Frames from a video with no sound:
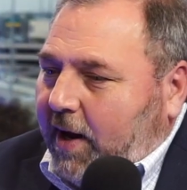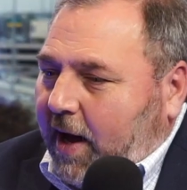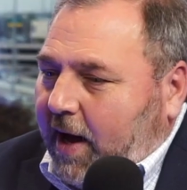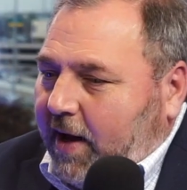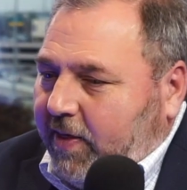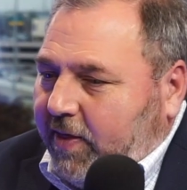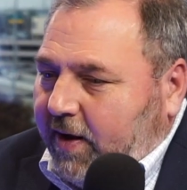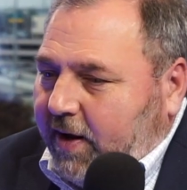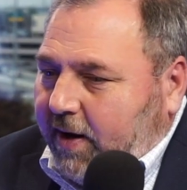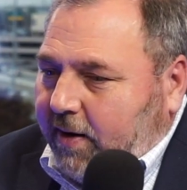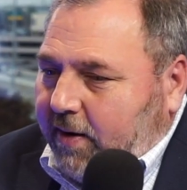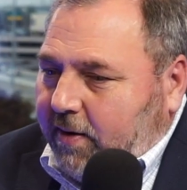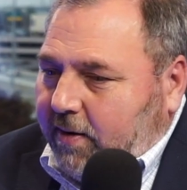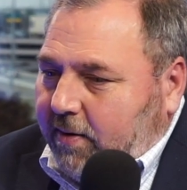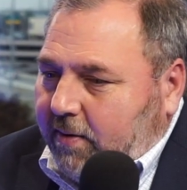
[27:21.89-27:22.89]
I
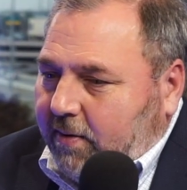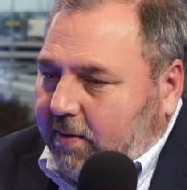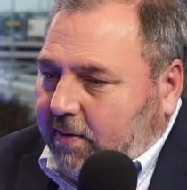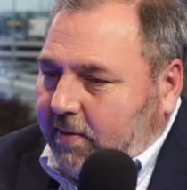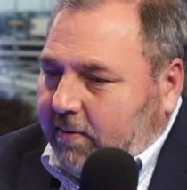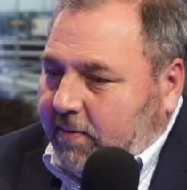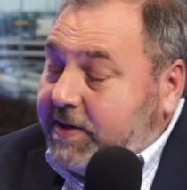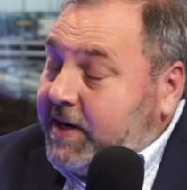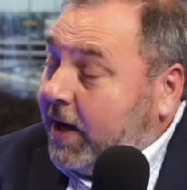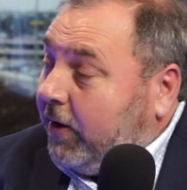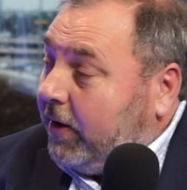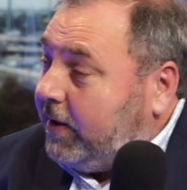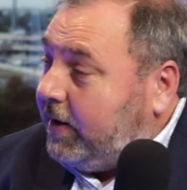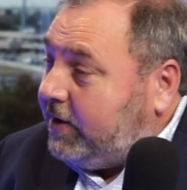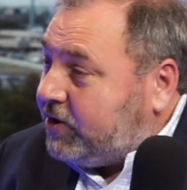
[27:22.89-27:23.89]
think
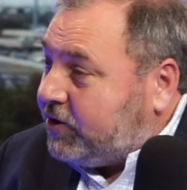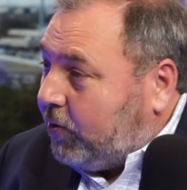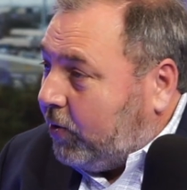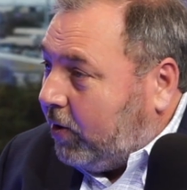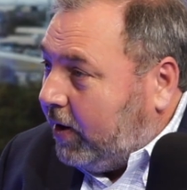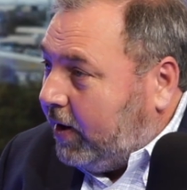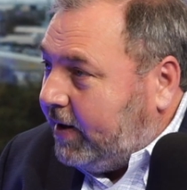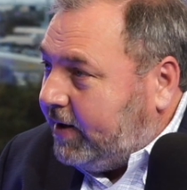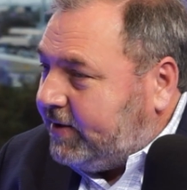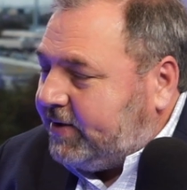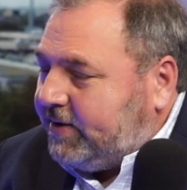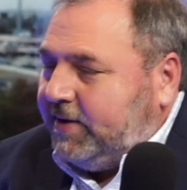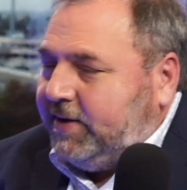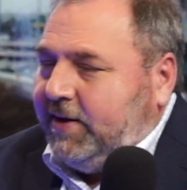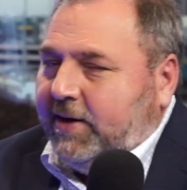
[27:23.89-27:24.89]
telling these
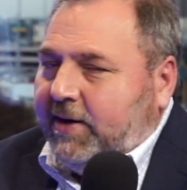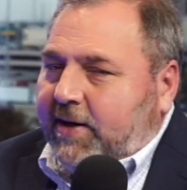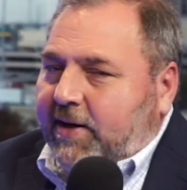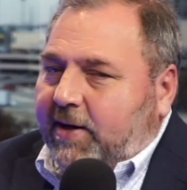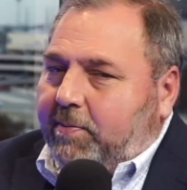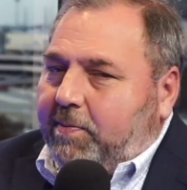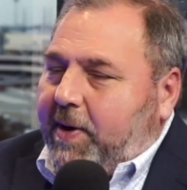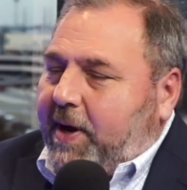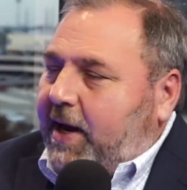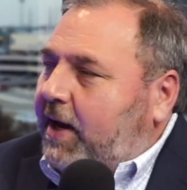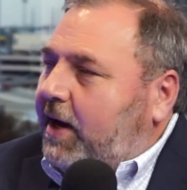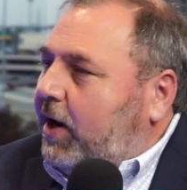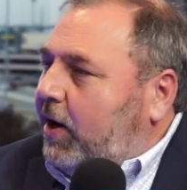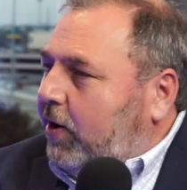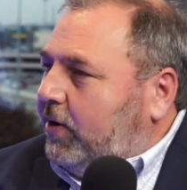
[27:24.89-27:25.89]
stories,
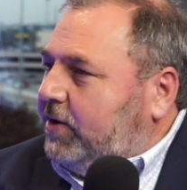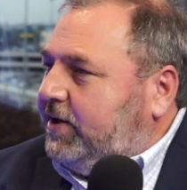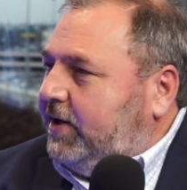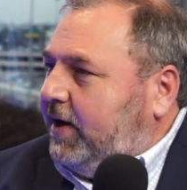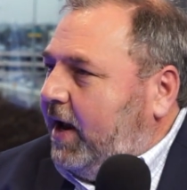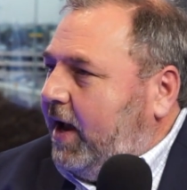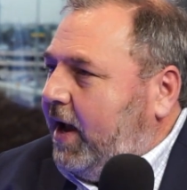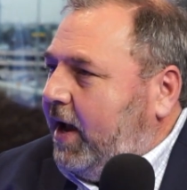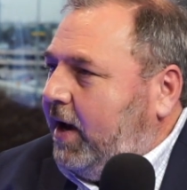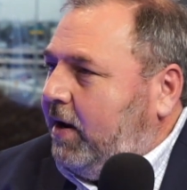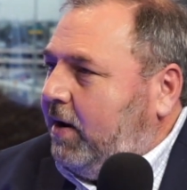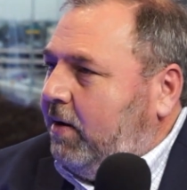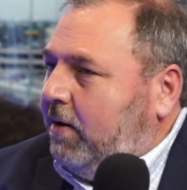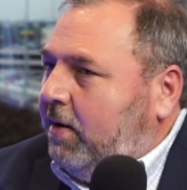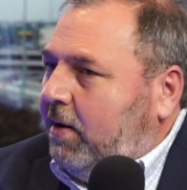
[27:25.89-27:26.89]
being here today,
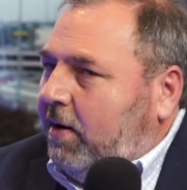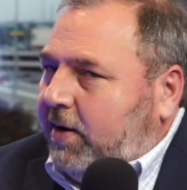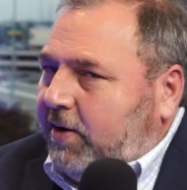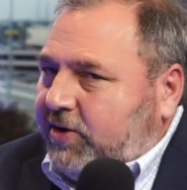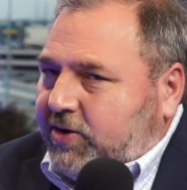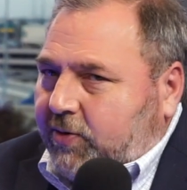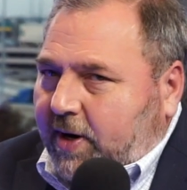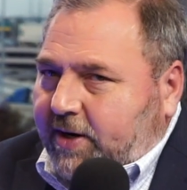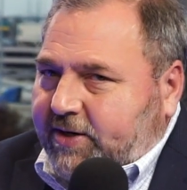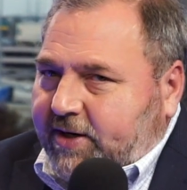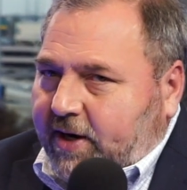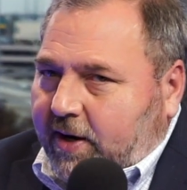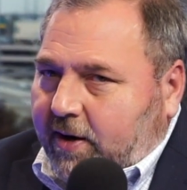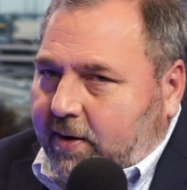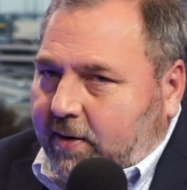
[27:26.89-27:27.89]

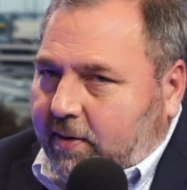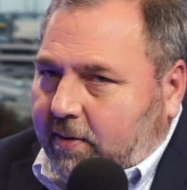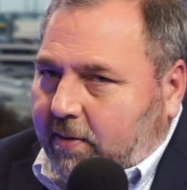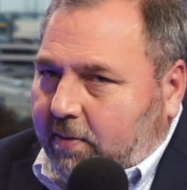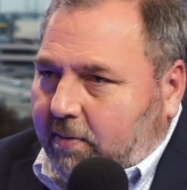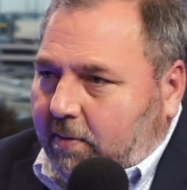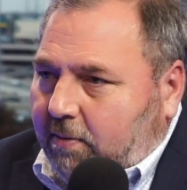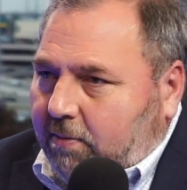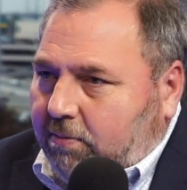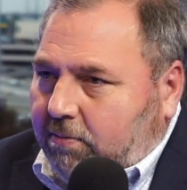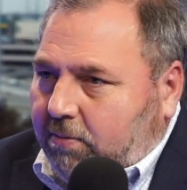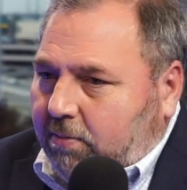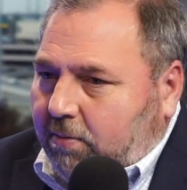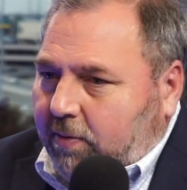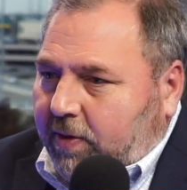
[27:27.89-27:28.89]
stressing
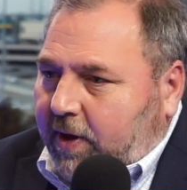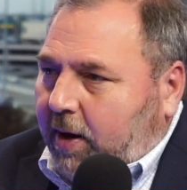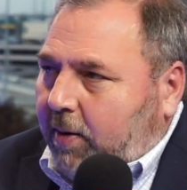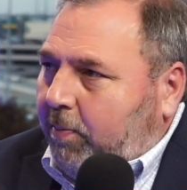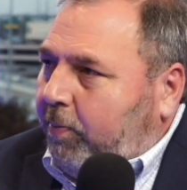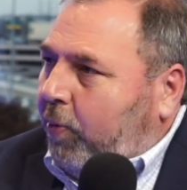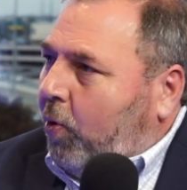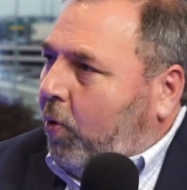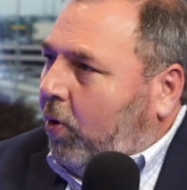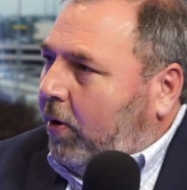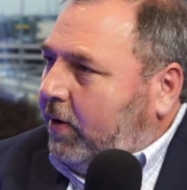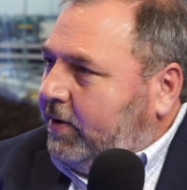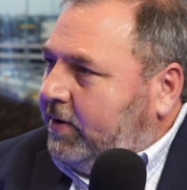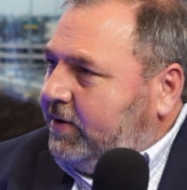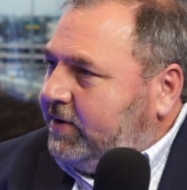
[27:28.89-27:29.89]
the
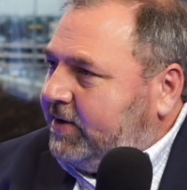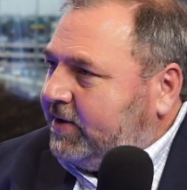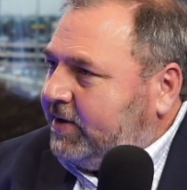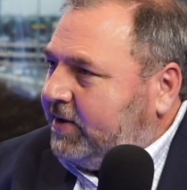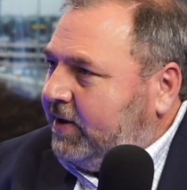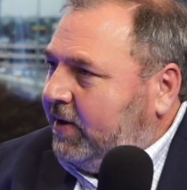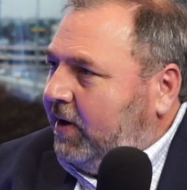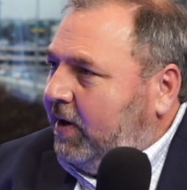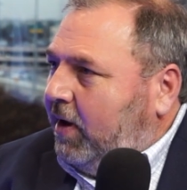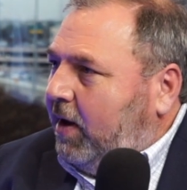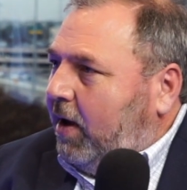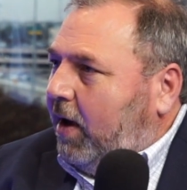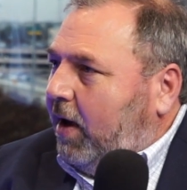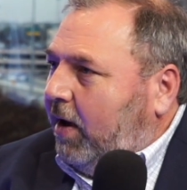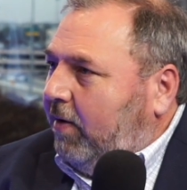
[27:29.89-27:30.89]
importance
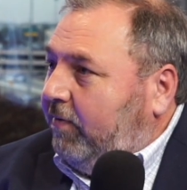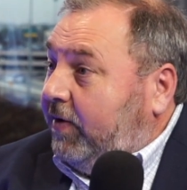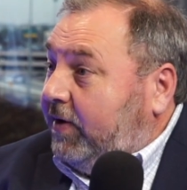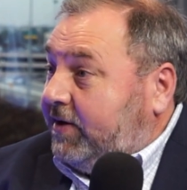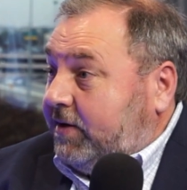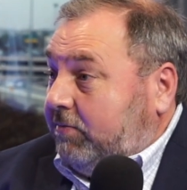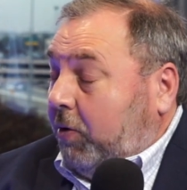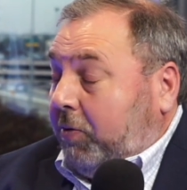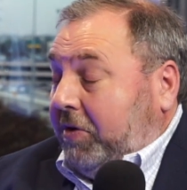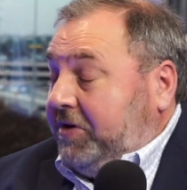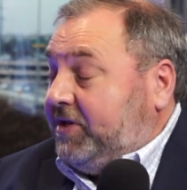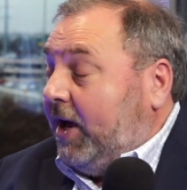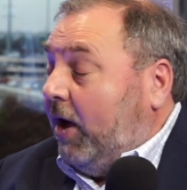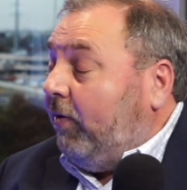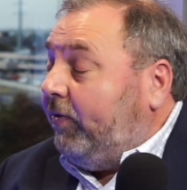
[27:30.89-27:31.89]
of the
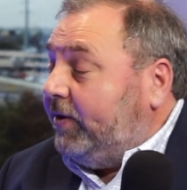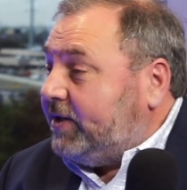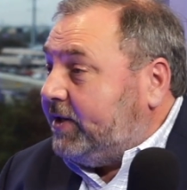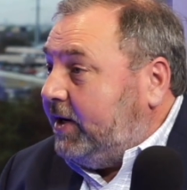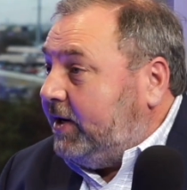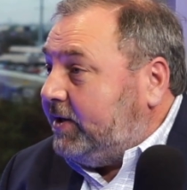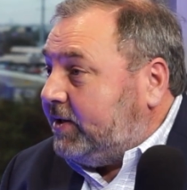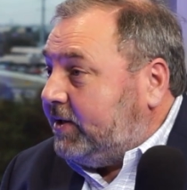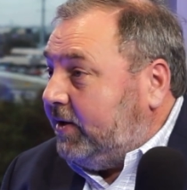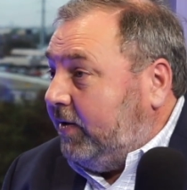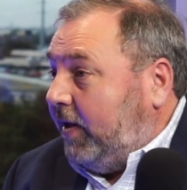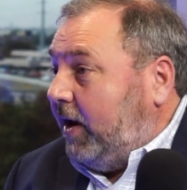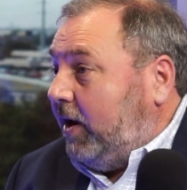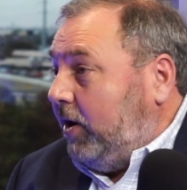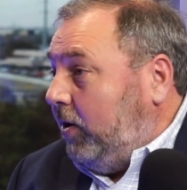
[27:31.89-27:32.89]
selflessness
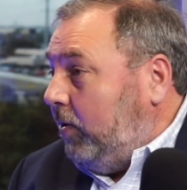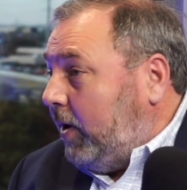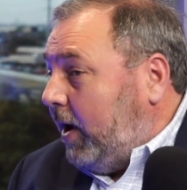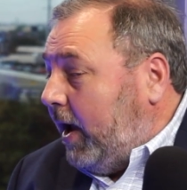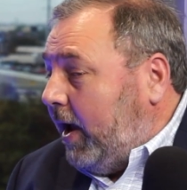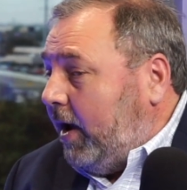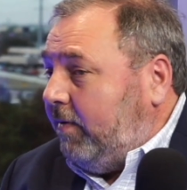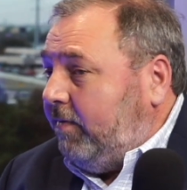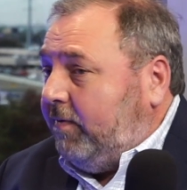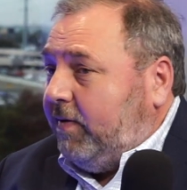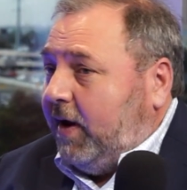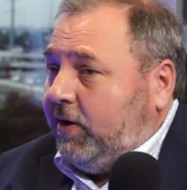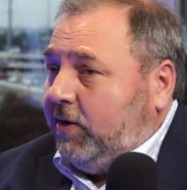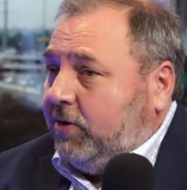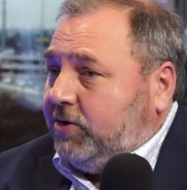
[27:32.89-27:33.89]
that you gave
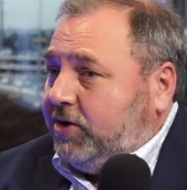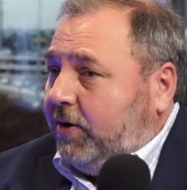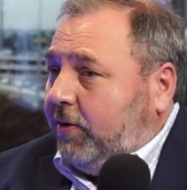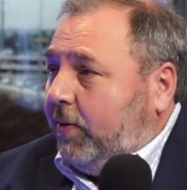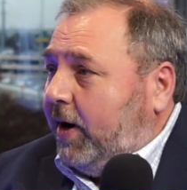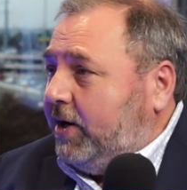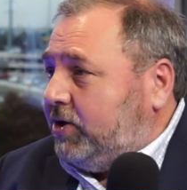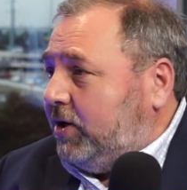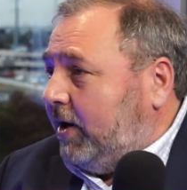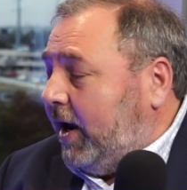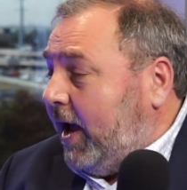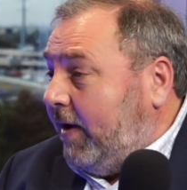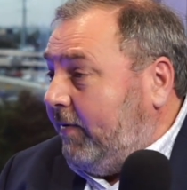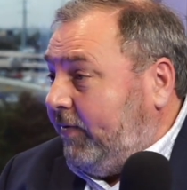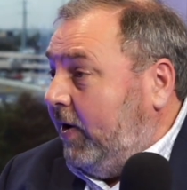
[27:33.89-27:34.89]
and your generation
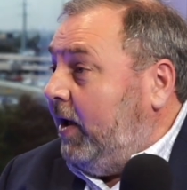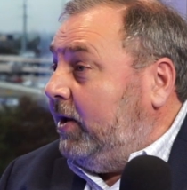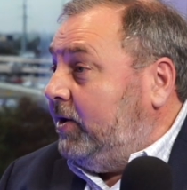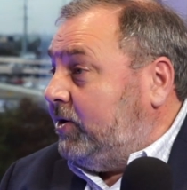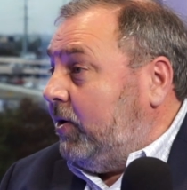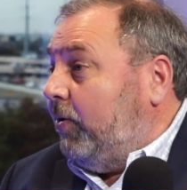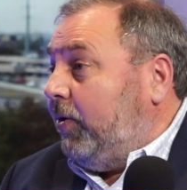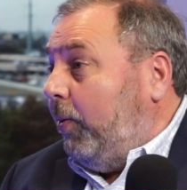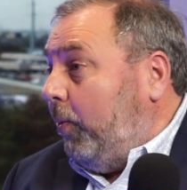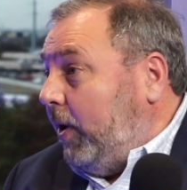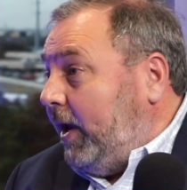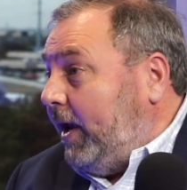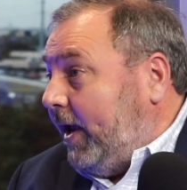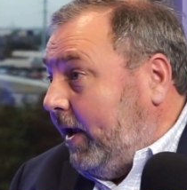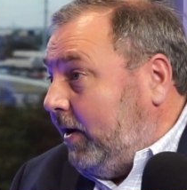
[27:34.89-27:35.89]
gave, so that
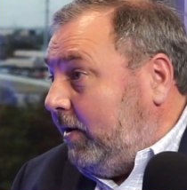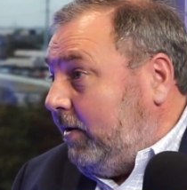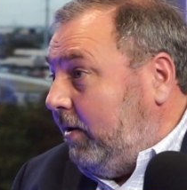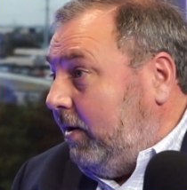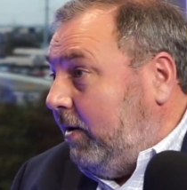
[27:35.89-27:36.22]
we can